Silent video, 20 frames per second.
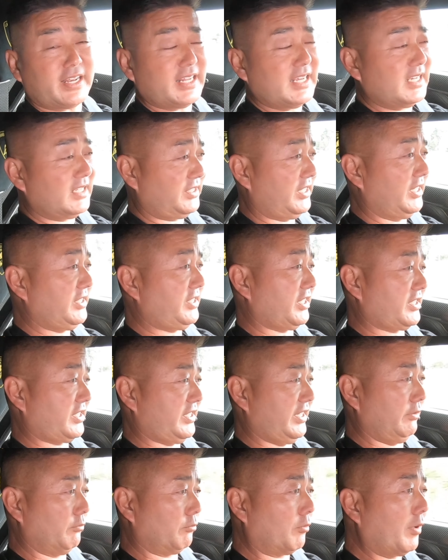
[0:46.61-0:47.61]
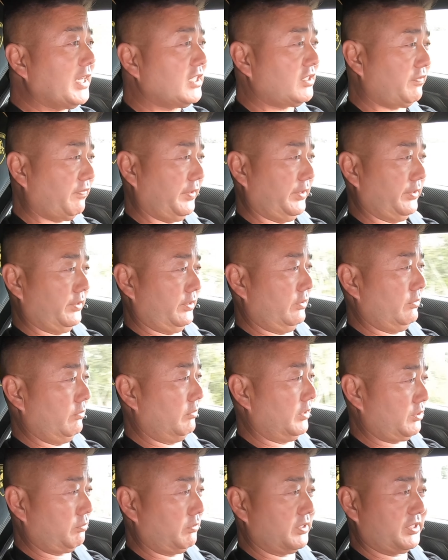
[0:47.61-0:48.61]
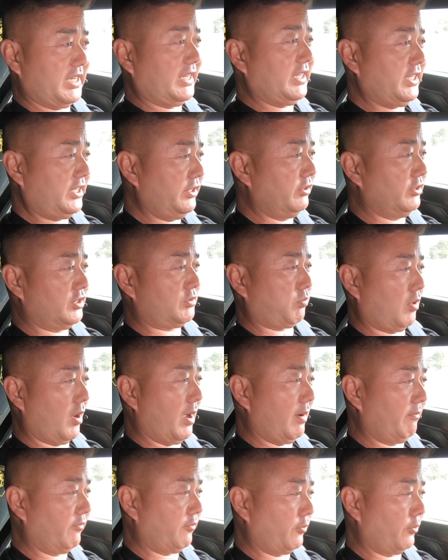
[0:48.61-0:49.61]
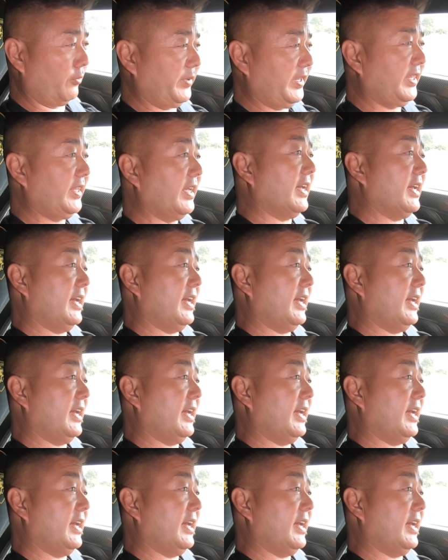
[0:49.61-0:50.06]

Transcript: C16 race fuel, which was a huge problem for me.